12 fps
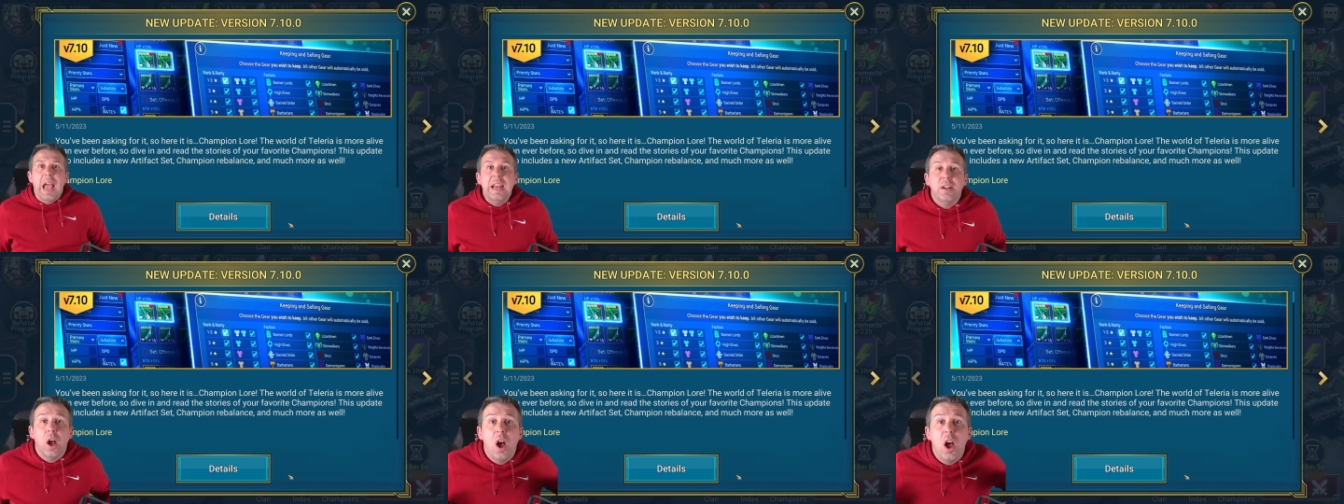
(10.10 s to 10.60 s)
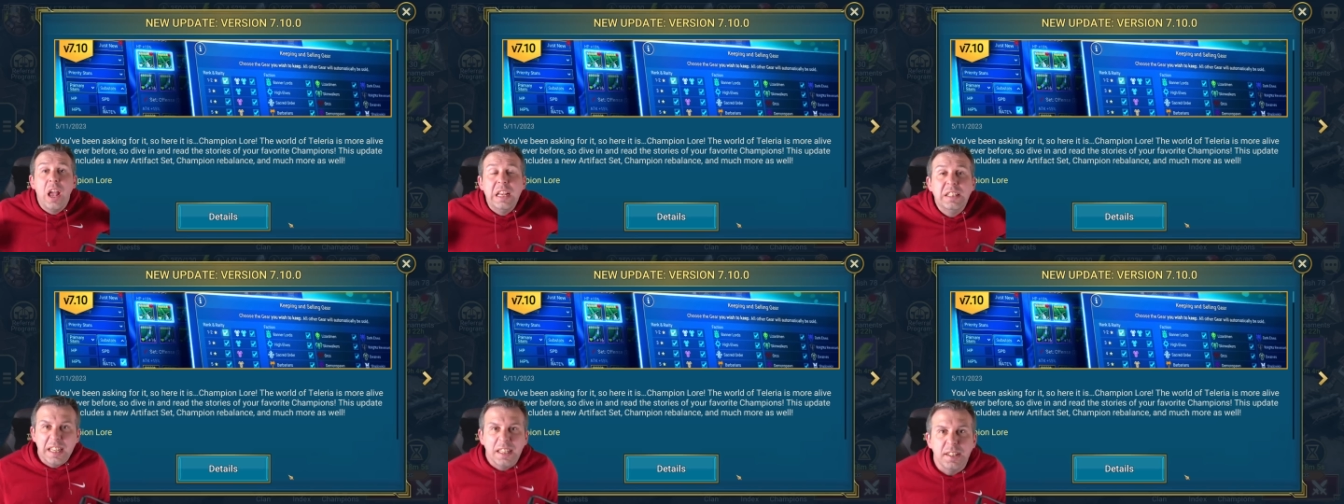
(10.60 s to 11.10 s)
Hey
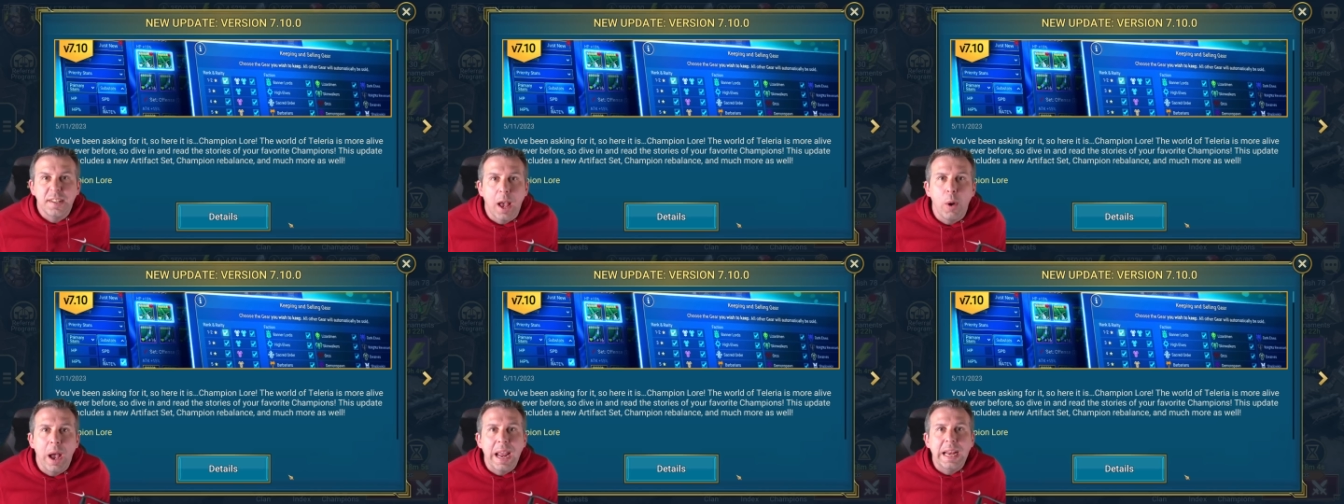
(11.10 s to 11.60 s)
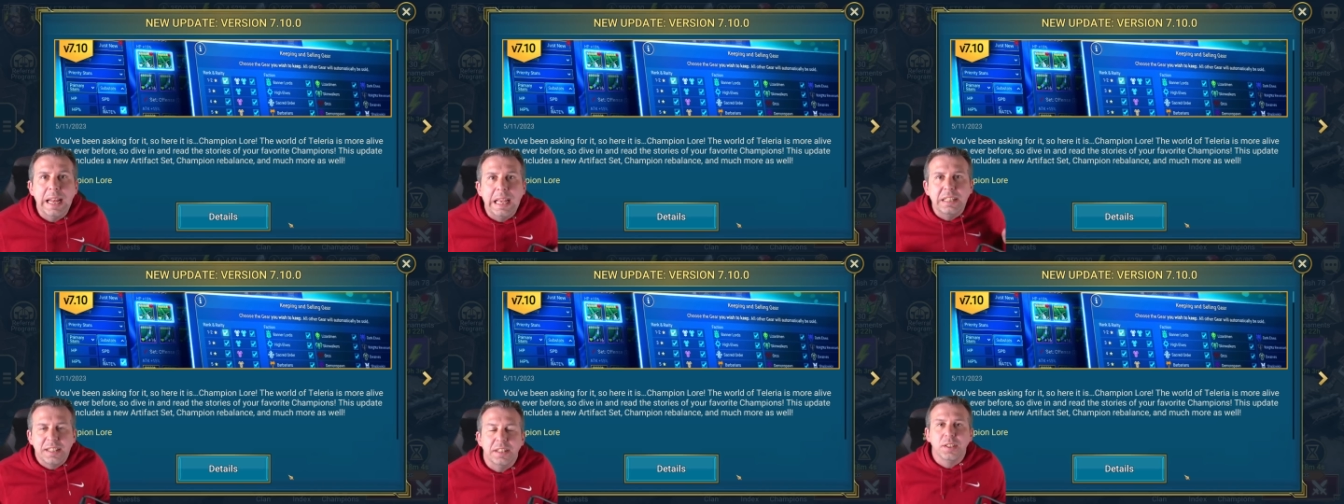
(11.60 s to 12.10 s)
guys, this is Hell
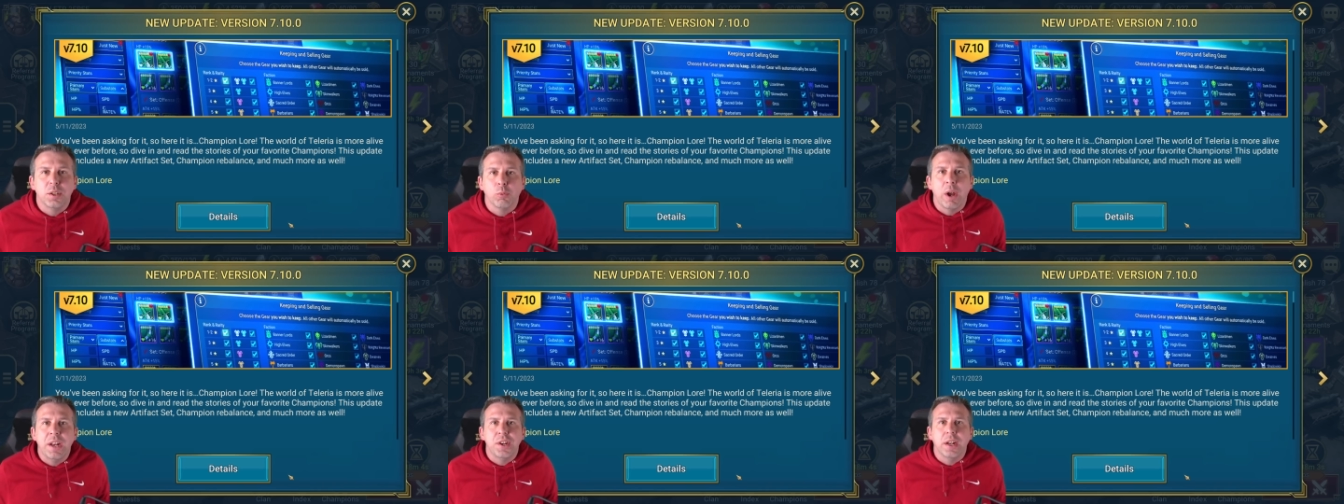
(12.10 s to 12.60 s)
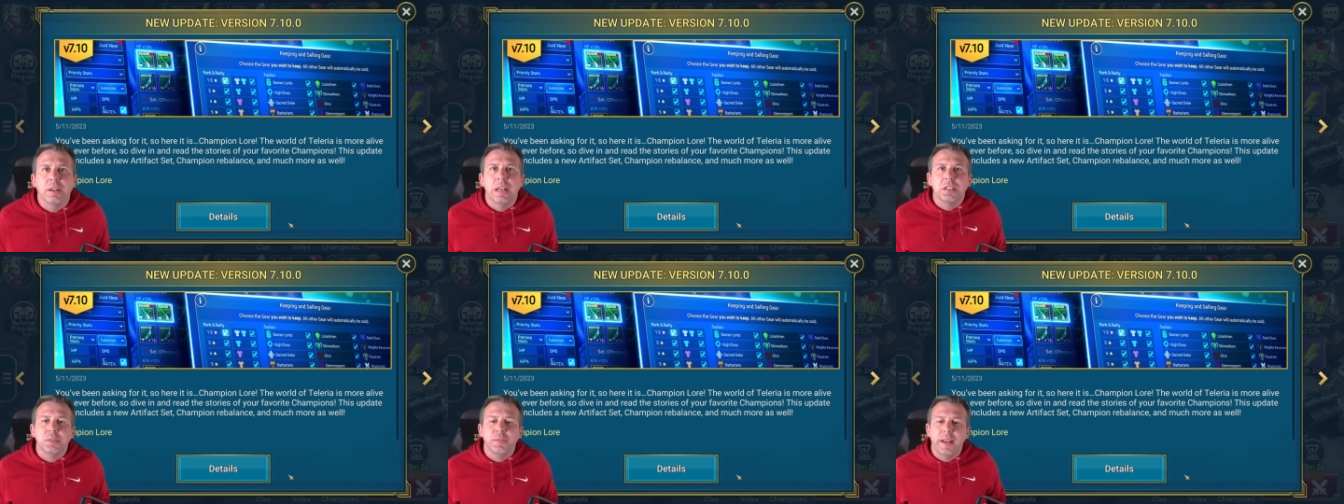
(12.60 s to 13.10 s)
Hades, this is a Raid Shadow
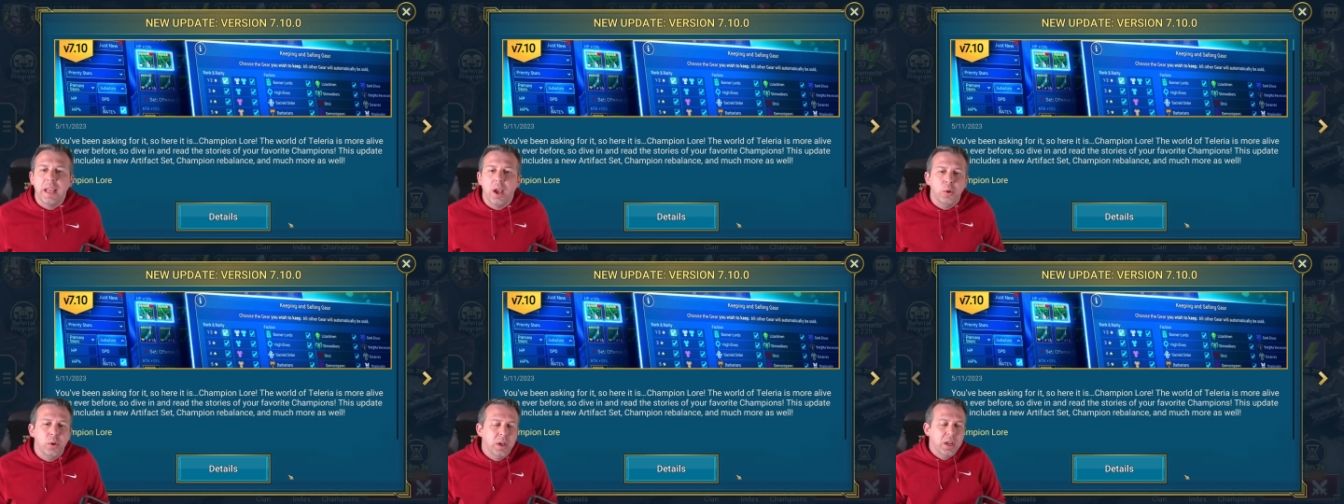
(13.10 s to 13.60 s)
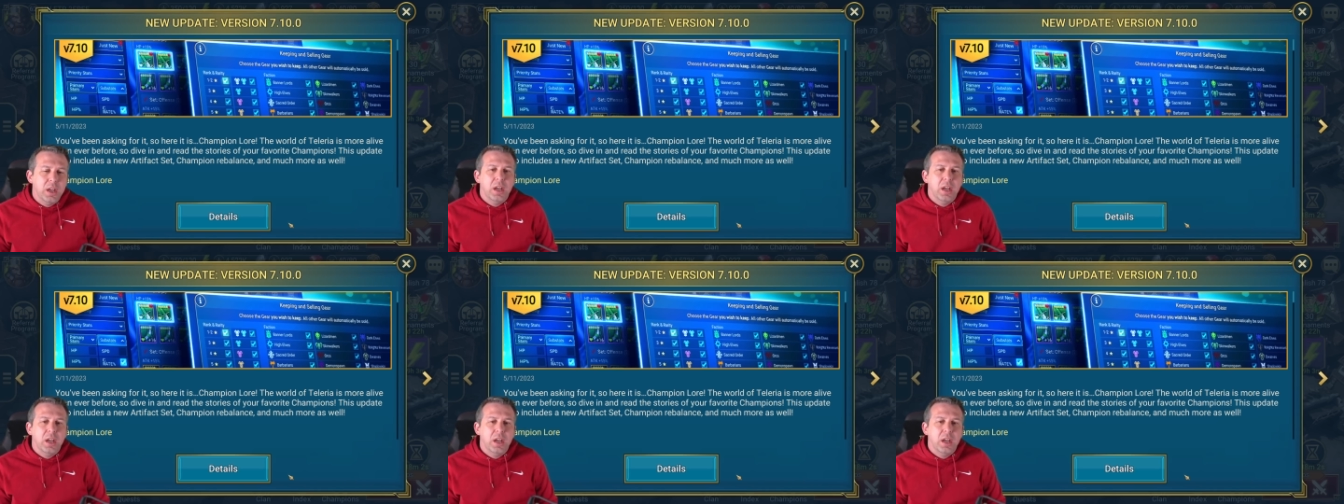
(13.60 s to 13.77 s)
Legends video.